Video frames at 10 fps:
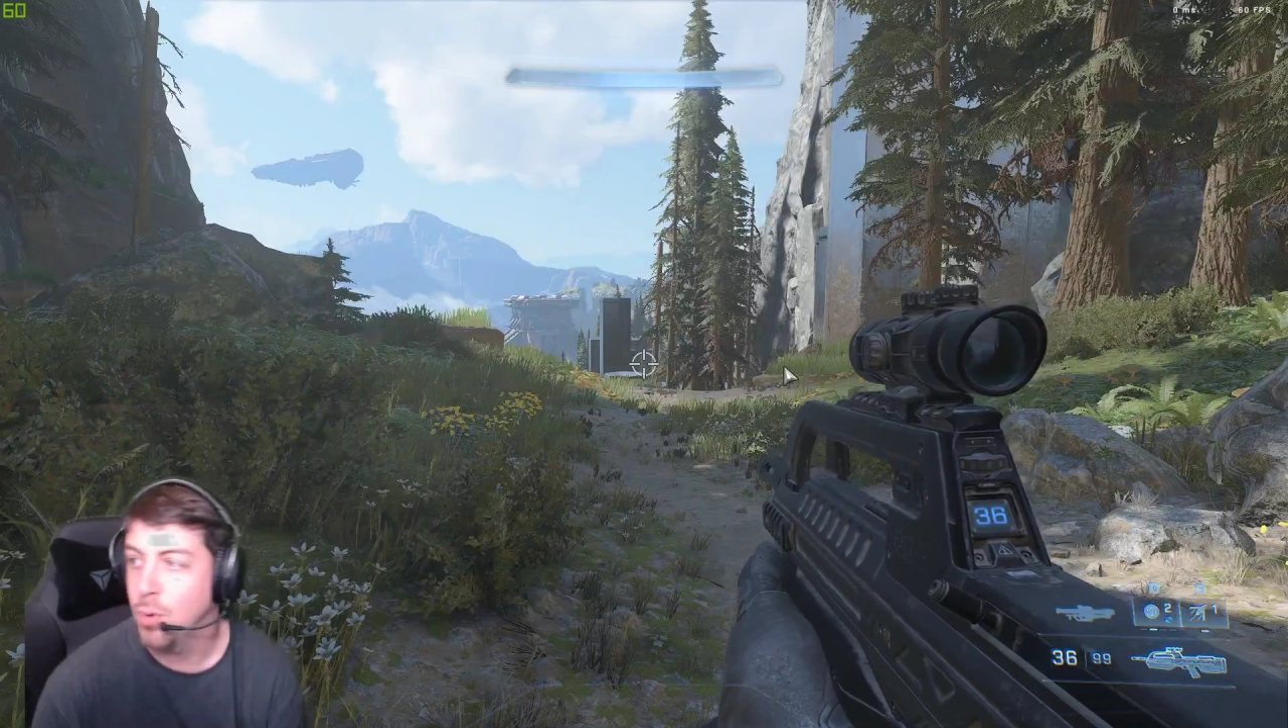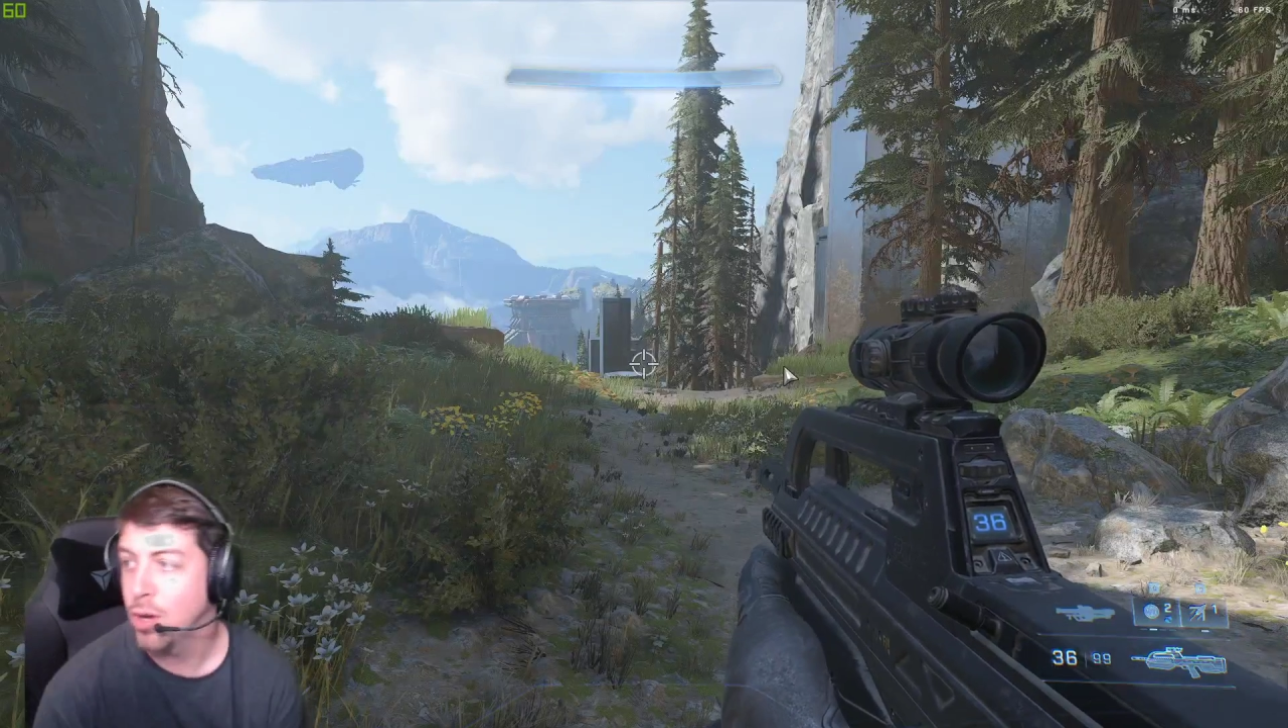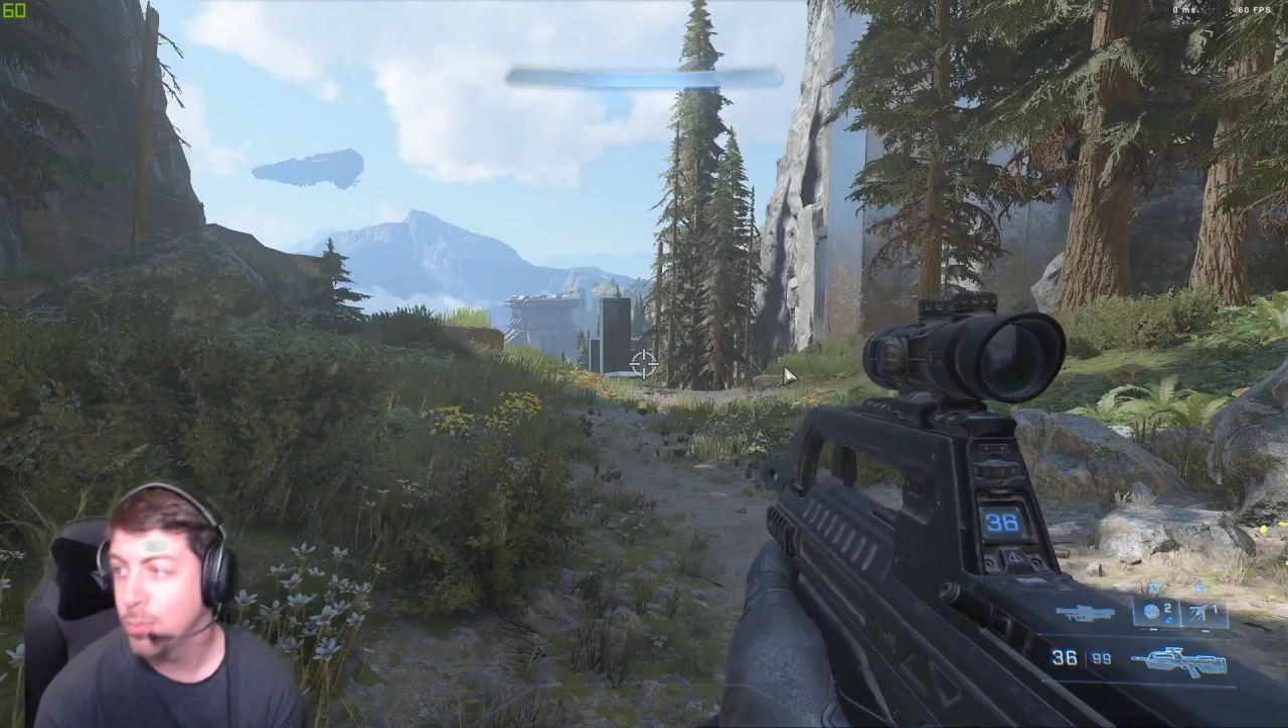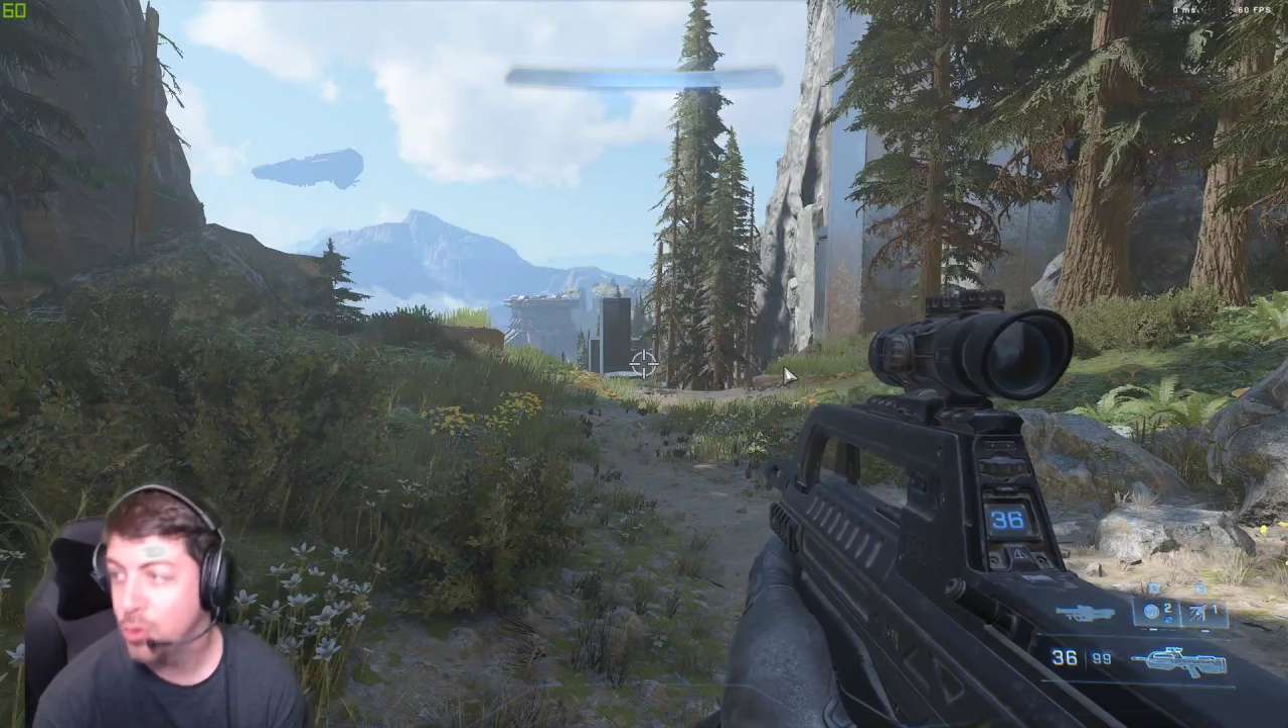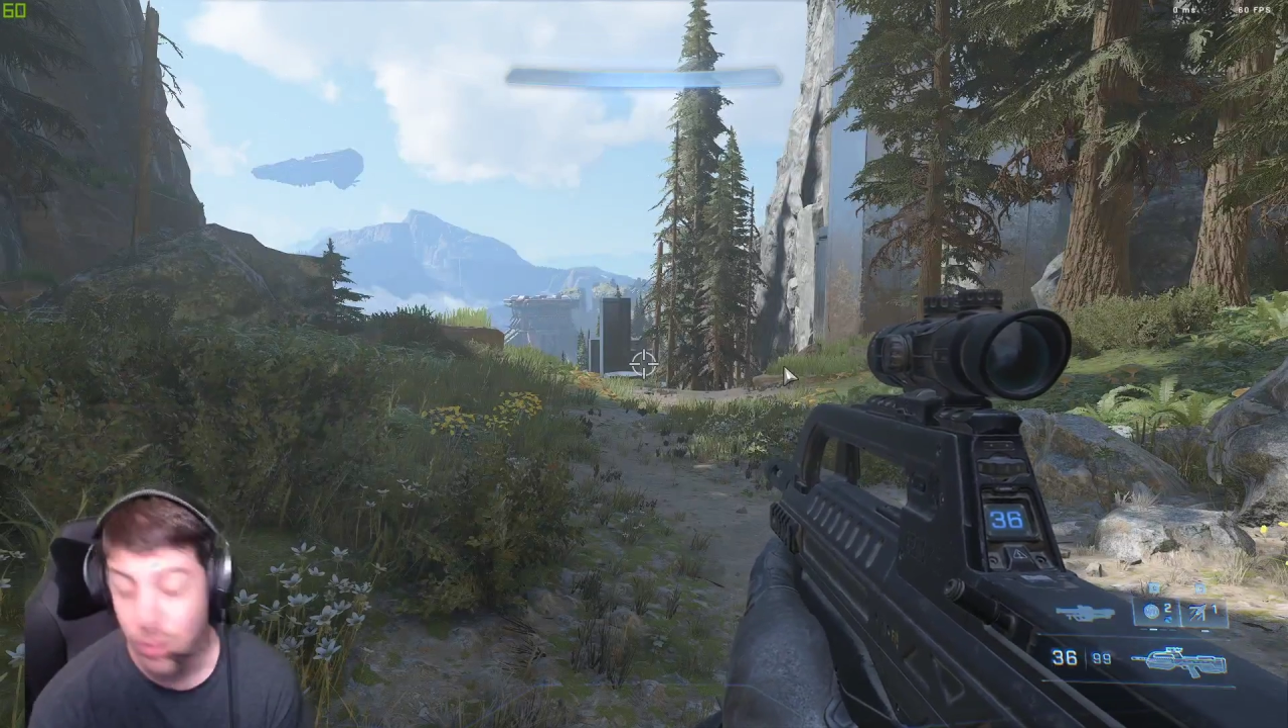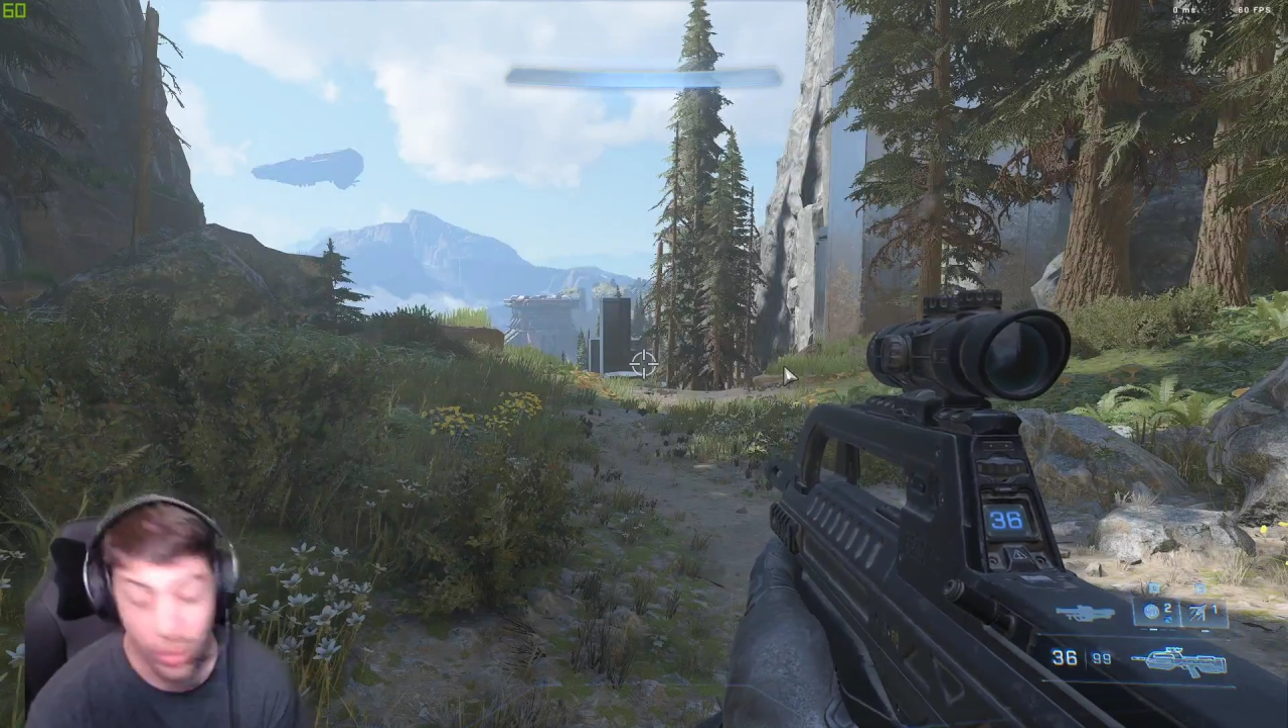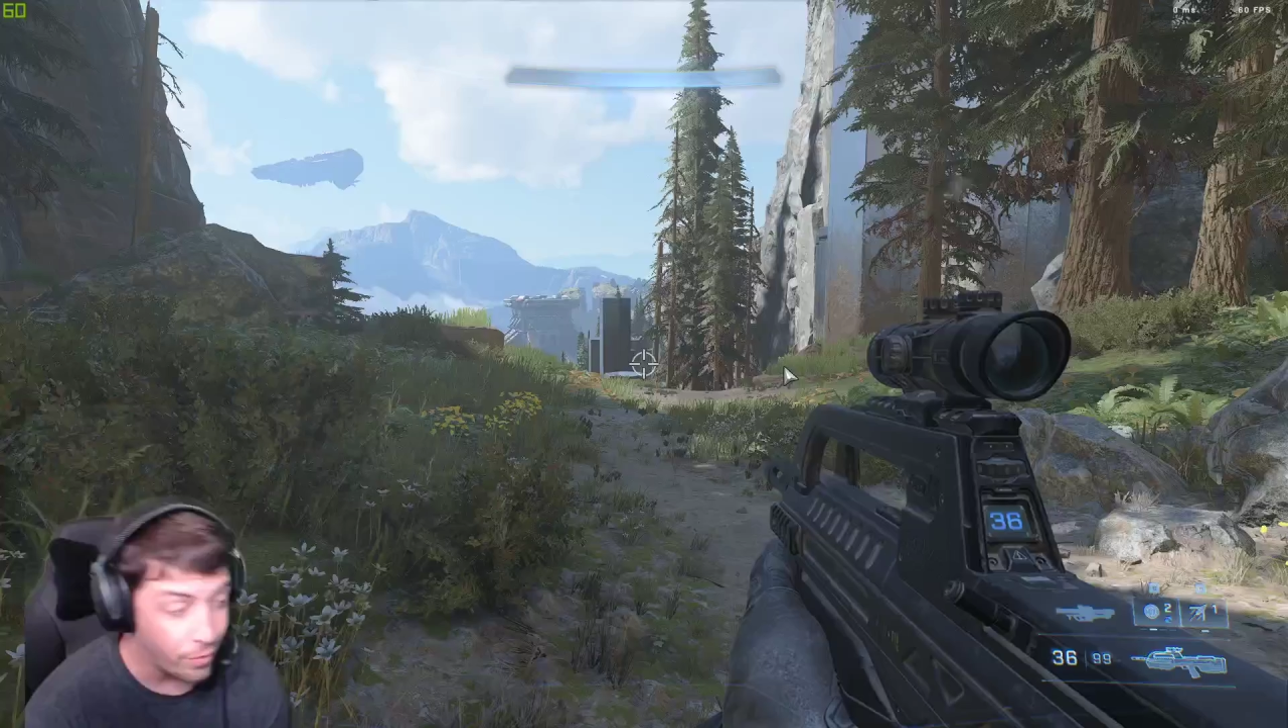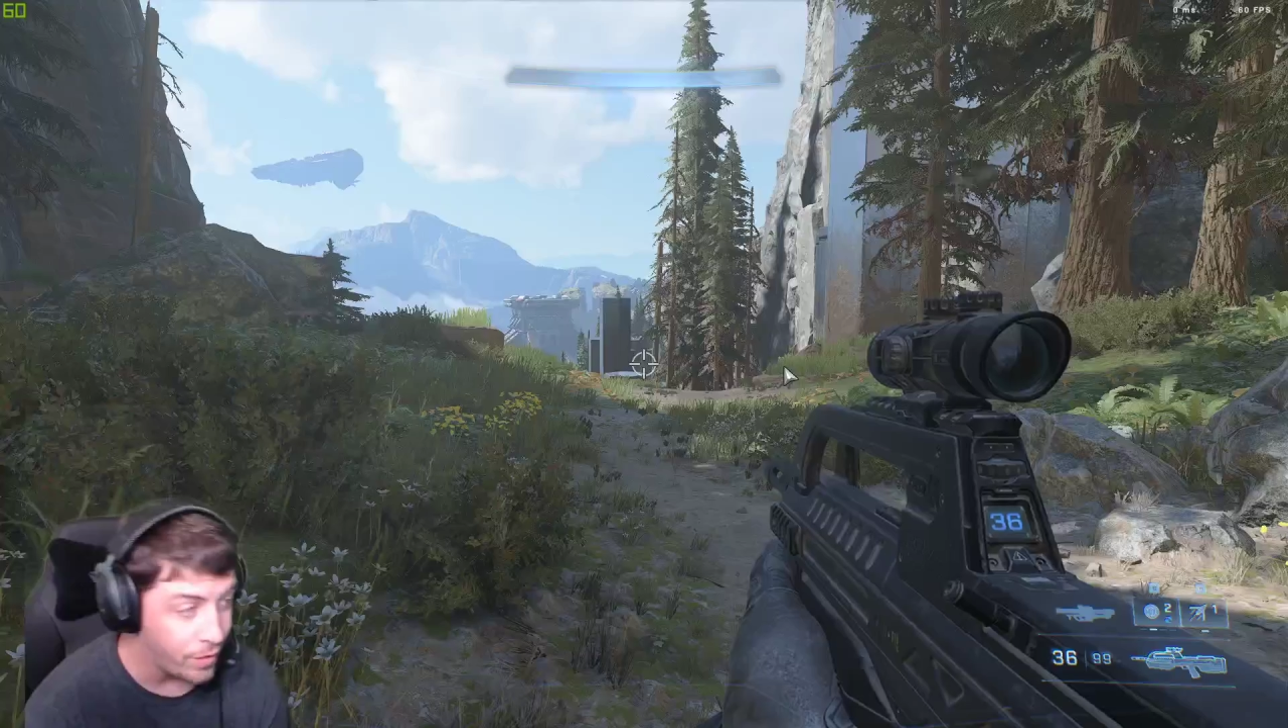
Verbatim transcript: welcome to another